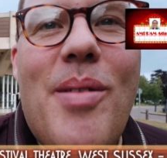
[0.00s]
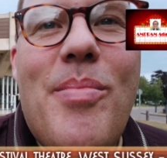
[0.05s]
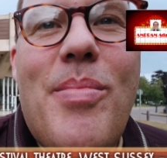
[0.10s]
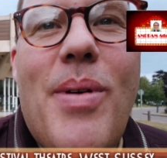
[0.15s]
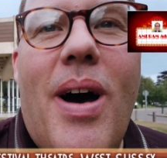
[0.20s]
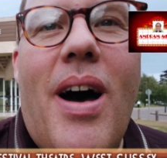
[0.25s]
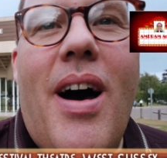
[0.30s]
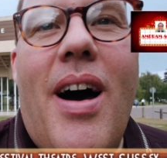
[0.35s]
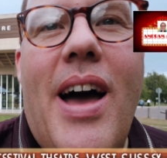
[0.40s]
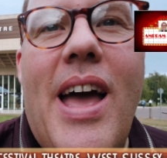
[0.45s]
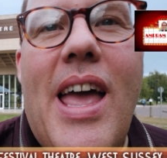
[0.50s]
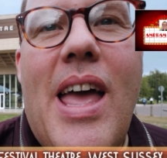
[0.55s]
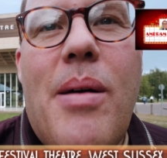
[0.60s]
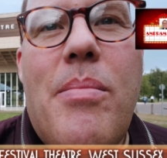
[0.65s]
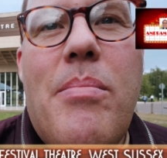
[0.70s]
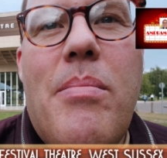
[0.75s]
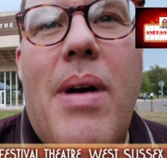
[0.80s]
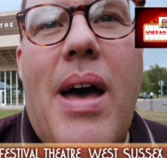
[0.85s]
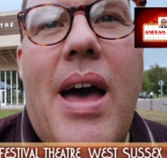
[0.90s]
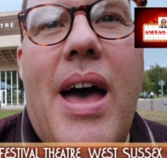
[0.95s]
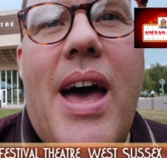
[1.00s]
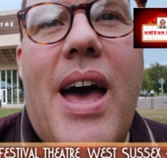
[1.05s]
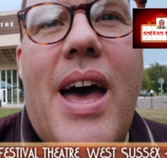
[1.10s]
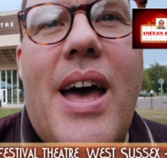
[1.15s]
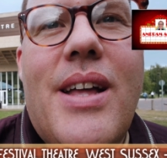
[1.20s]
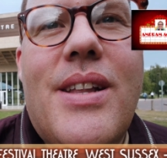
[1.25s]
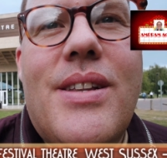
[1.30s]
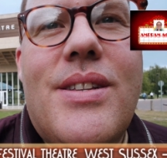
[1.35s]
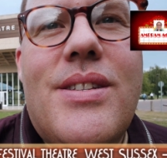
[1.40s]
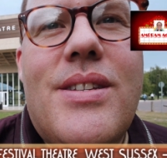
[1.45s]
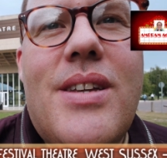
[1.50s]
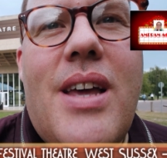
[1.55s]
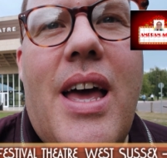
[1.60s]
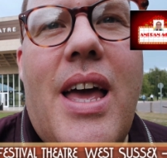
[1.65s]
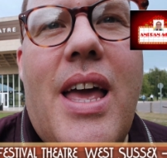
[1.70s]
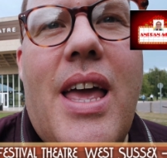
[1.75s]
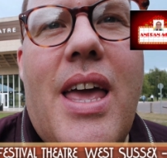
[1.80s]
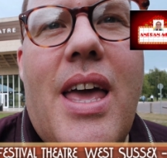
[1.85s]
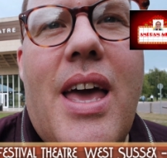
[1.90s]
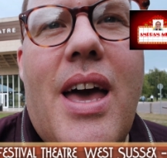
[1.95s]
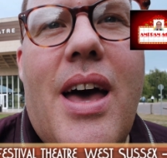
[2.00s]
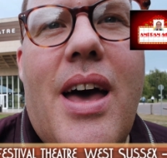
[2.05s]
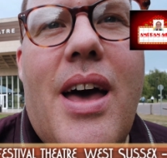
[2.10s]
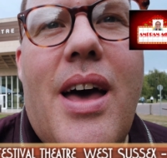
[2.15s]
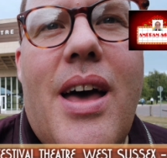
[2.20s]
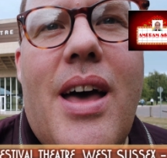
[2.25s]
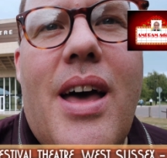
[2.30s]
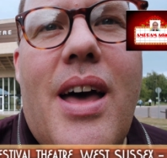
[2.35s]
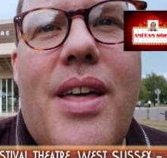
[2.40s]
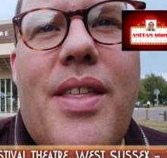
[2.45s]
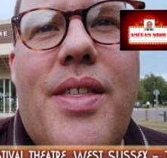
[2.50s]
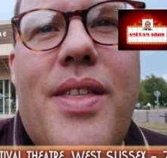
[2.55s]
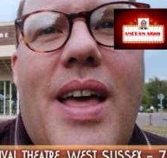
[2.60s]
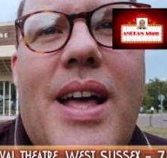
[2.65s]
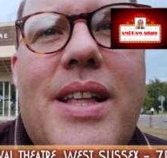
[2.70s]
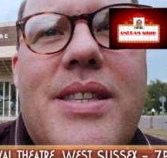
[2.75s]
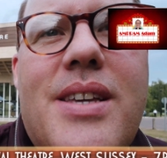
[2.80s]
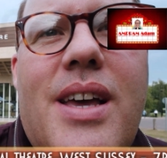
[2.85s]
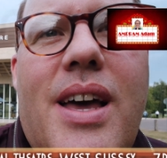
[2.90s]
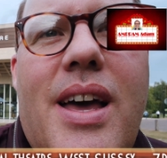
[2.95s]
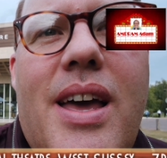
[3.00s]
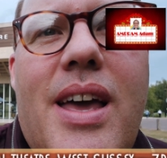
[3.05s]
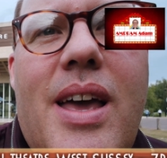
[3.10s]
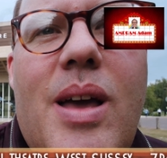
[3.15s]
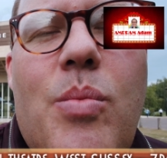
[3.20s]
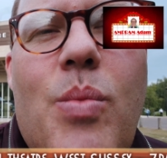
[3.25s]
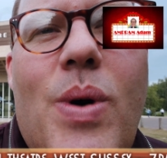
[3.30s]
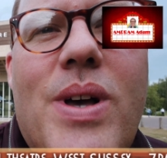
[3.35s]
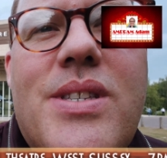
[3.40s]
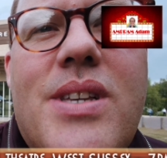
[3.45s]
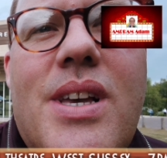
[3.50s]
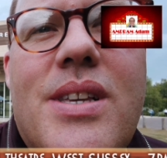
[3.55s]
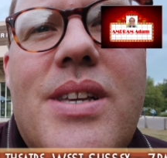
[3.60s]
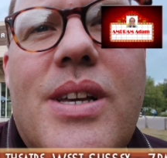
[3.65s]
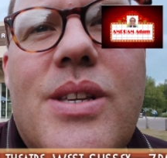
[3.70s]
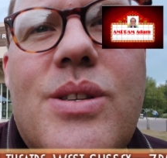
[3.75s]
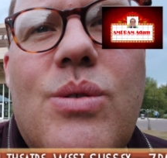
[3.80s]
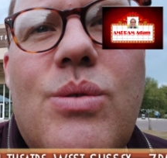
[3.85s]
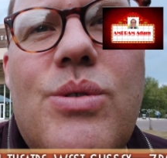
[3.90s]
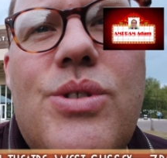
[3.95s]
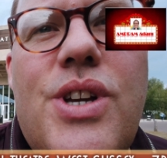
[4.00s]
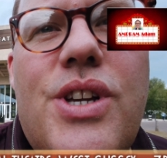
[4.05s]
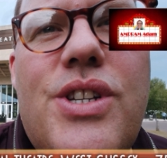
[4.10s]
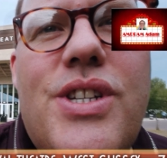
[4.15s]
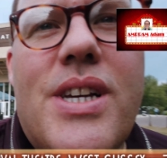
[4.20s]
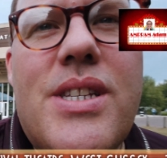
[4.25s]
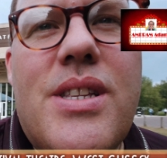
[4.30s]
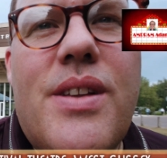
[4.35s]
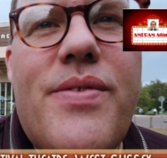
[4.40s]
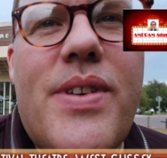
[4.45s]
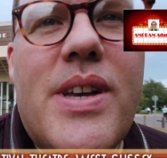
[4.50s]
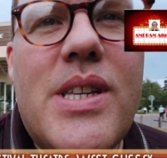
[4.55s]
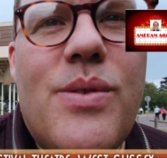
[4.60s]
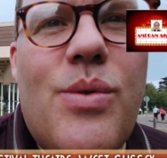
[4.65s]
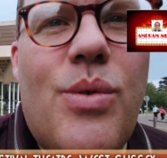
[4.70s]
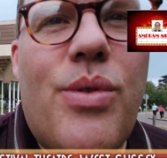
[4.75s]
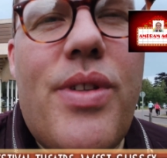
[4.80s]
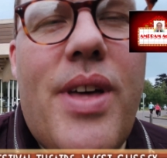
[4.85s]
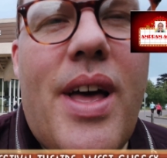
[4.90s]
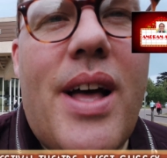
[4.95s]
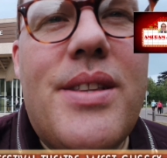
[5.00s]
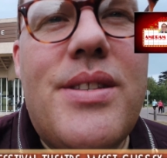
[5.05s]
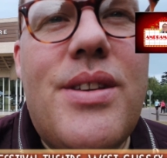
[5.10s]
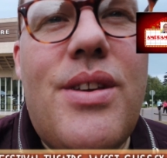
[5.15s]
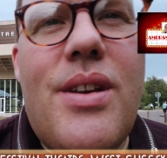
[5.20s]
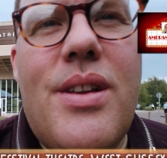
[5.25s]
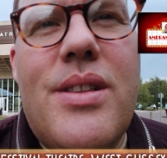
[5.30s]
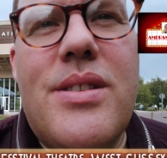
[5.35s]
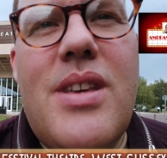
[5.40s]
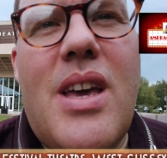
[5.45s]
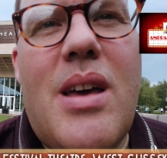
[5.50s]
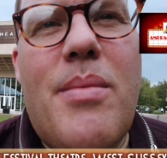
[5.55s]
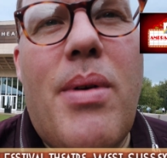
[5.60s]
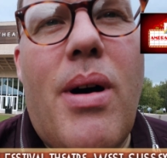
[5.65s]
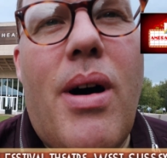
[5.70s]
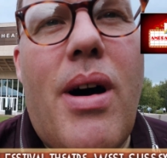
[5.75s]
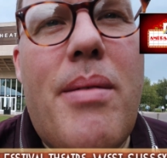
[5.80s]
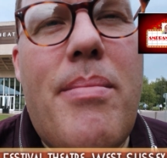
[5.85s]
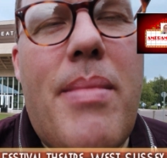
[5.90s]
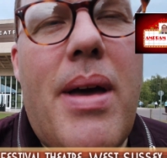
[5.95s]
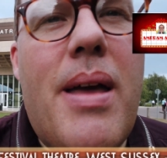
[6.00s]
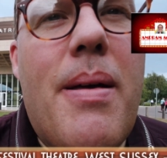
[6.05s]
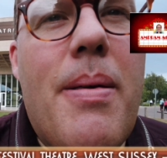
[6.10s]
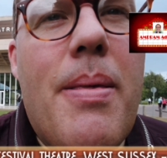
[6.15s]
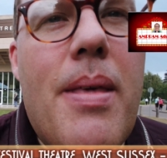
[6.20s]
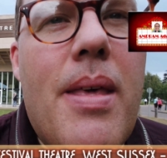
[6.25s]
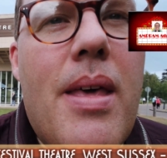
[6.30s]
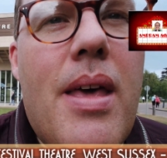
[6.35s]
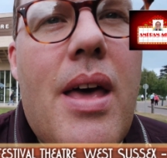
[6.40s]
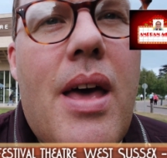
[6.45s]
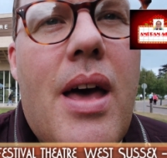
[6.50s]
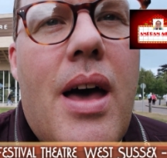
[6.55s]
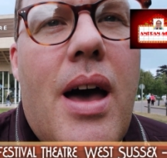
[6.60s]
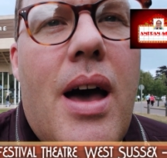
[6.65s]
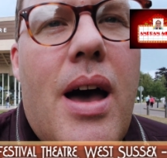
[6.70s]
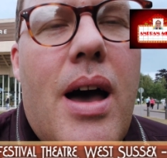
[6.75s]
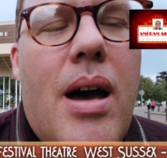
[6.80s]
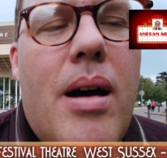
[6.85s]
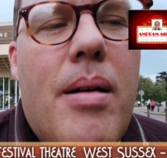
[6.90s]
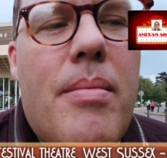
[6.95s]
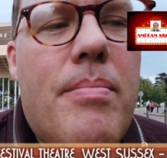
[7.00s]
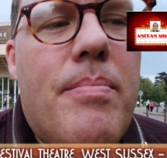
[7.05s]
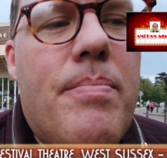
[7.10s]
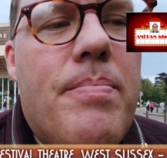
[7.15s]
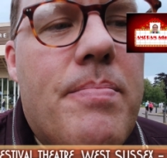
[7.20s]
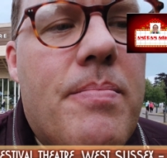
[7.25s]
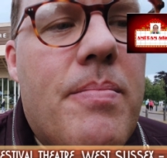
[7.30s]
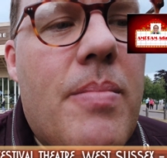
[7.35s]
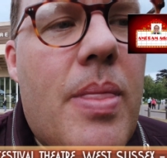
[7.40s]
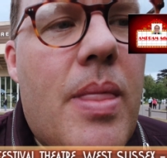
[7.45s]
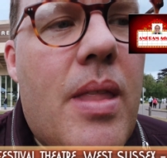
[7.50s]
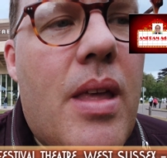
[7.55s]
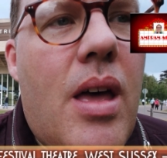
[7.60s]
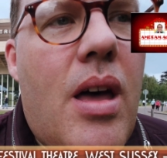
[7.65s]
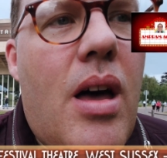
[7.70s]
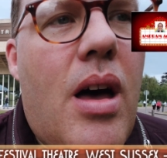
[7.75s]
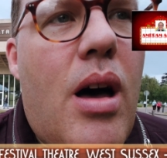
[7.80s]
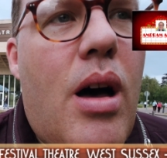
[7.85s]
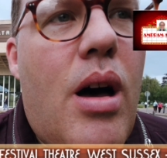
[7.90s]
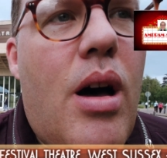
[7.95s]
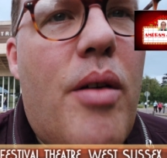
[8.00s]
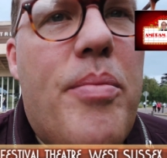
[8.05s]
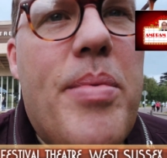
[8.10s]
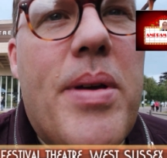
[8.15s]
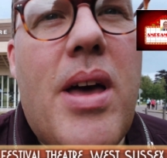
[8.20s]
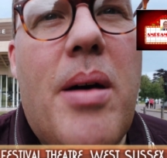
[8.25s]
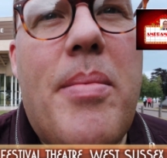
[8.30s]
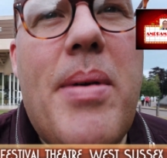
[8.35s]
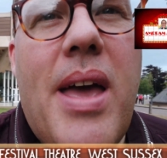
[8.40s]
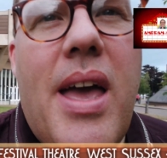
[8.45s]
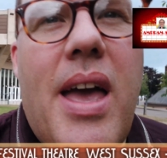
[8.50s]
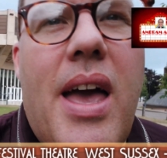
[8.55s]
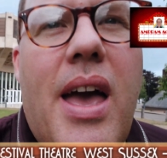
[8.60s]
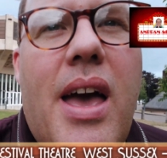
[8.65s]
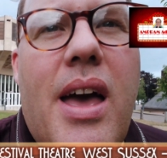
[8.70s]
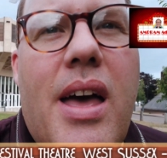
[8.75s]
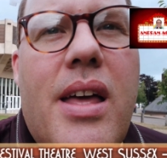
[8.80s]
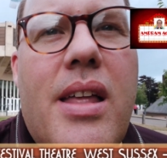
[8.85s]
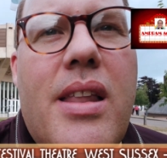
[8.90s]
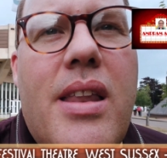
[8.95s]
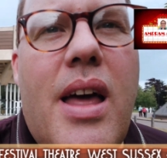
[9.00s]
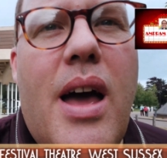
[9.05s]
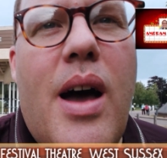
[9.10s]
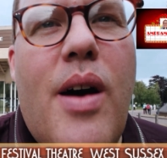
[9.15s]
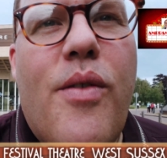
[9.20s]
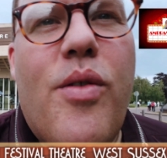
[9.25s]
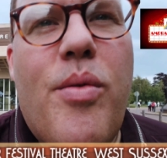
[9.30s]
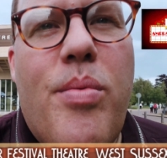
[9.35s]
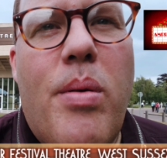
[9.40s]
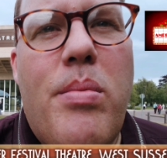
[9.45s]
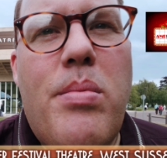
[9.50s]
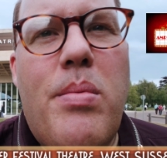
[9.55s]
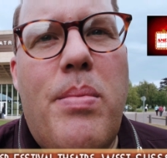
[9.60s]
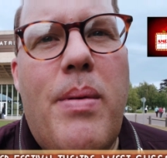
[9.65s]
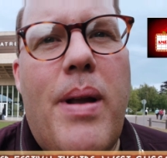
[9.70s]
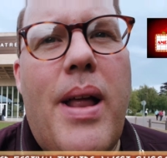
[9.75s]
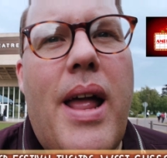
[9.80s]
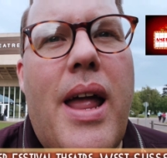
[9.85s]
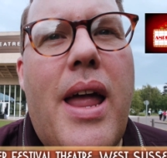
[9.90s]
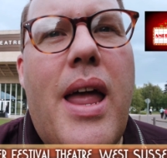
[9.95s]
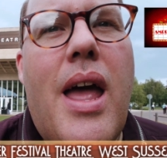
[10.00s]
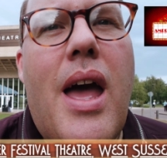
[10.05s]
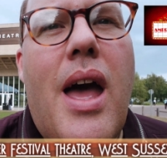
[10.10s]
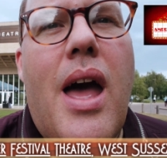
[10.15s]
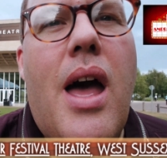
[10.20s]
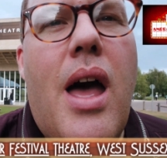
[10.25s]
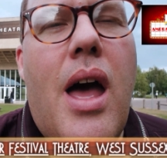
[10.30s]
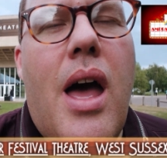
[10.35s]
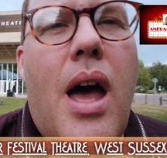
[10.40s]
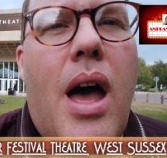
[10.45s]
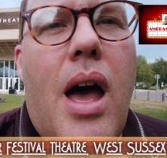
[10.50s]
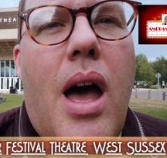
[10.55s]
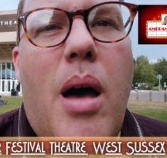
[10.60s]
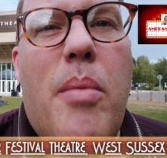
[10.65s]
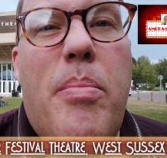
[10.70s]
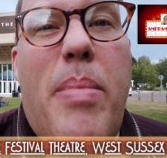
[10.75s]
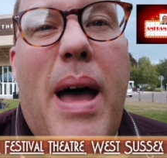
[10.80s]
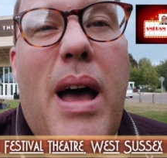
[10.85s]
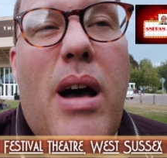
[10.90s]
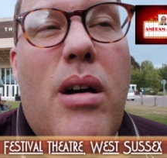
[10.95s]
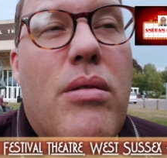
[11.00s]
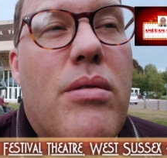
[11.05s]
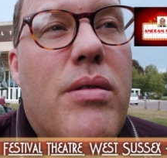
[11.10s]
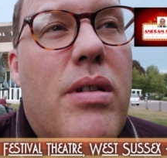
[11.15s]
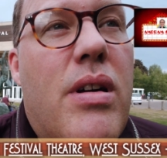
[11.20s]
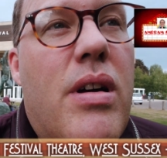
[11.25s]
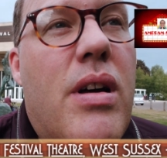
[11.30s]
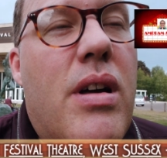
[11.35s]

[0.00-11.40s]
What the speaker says: But I am at a theatre in West Sussex called Chichester Festival Theatre. You can see it behind me. I've been coming here now for probably about